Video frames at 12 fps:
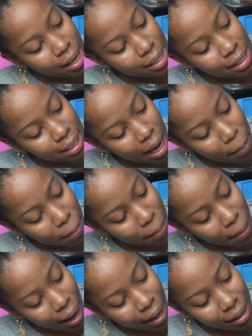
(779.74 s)

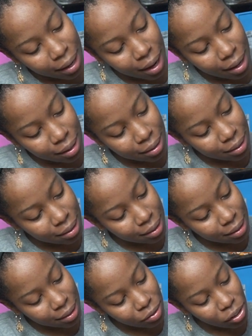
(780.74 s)
Scamander
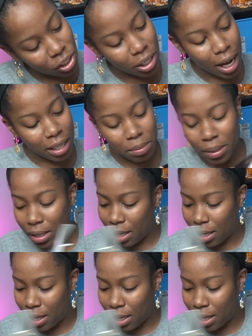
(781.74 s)
rechargeable